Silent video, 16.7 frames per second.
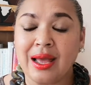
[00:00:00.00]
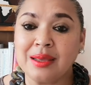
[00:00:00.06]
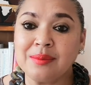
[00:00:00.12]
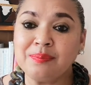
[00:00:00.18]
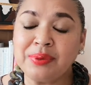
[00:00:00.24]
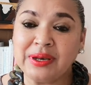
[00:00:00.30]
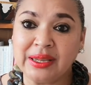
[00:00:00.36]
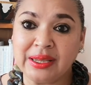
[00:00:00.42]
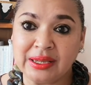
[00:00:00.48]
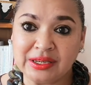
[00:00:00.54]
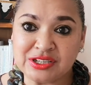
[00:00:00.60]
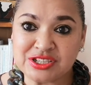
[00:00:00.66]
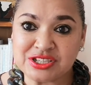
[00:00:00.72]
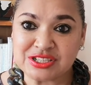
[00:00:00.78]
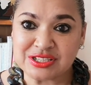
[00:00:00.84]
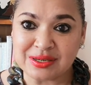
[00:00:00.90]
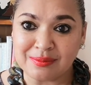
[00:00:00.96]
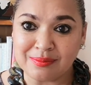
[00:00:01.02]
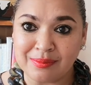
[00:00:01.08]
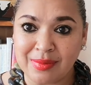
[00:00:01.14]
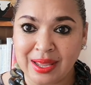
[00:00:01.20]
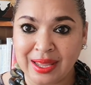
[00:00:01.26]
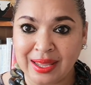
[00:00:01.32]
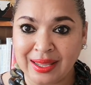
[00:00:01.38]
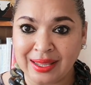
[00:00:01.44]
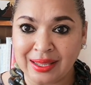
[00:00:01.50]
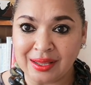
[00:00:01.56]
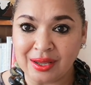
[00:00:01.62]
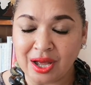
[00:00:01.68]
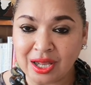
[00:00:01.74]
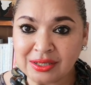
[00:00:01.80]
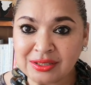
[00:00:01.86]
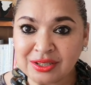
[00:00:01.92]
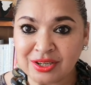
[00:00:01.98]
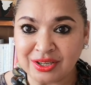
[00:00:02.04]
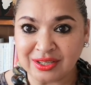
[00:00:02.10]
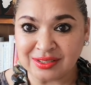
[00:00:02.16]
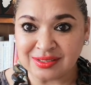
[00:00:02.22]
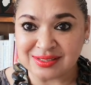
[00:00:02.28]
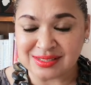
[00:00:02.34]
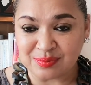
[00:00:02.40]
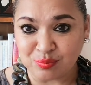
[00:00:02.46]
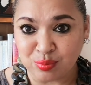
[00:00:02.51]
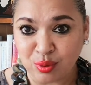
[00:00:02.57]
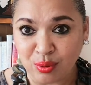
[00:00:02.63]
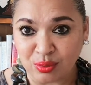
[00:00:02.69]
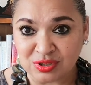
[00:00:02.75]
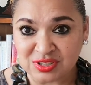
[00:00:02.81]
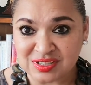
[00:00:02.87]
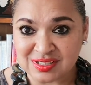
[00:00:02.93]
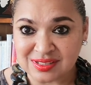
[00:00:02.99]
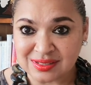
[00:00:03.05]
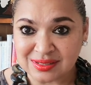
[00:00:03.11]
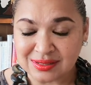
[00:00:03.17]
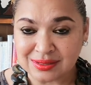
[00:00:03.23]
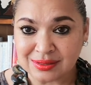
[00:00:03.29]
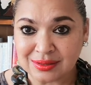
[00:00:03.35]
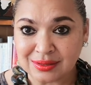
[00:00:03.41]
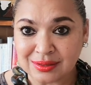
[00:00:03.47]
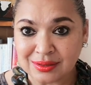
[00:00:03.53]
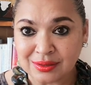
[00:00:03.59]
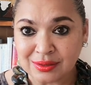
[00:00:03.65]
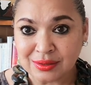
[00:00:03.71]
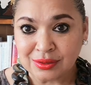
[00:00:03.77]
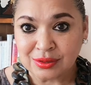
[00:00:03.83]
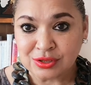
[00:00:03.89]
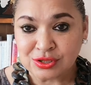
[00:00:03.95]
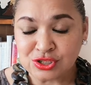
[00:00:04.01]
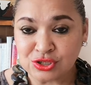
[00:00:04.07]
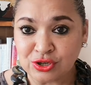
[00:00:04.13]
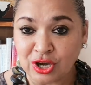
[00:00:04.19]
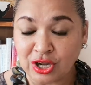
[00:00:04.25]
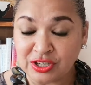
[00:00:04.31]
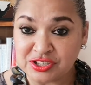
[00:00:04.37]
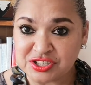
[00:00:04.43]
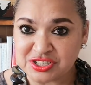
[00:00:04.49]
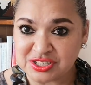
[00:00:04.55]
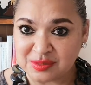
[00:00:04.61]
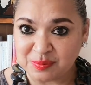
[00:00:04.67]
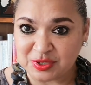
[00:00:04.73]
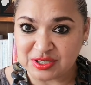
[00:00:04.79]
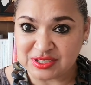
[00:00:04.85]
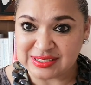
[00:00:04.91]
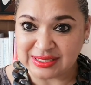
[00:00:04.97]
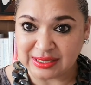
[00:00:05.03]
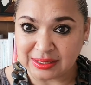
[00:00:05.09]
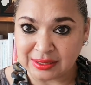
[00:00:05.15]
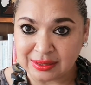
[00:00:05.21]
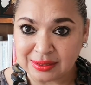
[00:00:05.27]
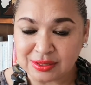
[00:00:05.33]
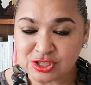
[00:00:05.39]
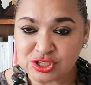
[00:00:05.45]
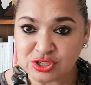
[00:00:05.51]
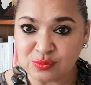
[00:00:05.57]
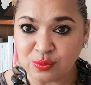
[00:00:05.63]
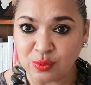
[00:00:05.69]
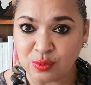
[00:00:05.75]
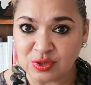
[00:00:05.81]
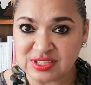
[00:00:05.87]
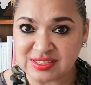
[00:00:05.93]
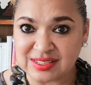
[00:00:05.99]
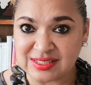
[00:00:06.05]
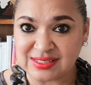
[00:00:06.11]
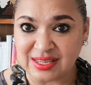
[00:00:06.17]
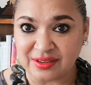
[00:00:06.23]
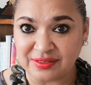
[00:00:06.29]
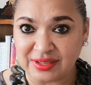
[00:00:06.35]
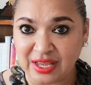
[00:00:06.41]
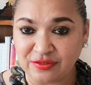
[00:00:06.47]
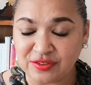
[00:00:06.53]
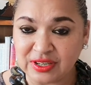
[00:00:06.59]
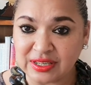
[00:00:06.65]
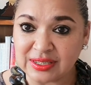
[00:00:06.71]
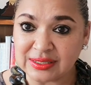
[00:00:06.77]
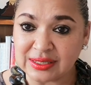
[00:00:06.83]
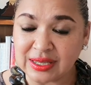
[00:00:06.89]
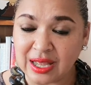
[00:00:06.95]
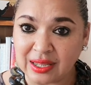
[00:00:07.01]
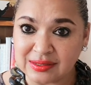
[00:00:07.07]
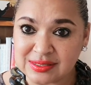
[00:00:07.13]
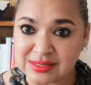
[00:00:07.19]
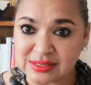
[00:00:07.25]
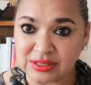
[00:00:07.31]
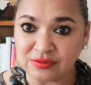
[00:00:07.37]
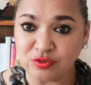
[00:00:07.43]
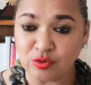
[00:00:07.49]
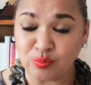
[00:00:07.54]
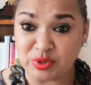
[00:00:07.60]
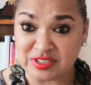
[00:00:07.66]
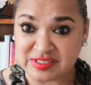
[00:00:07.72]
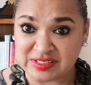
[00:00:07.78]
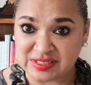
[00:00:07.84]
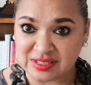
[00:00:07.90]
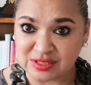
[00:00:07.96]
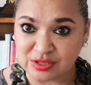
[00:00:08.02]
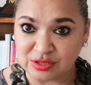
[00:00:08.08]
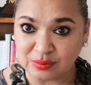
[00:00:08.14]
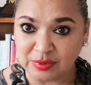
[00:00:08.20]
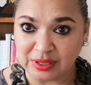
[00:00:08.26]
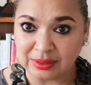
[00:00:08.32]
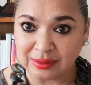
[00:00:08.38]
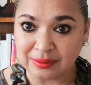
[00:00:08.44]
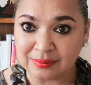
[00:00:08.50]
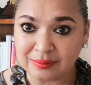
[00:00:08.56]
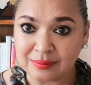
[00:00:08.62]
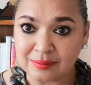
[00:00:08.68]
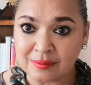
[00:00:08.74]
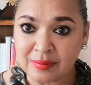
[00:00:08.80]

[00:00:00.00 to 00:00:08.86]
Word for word: I pledge my ongoing support to contributing towards the South African Council for Businesswomen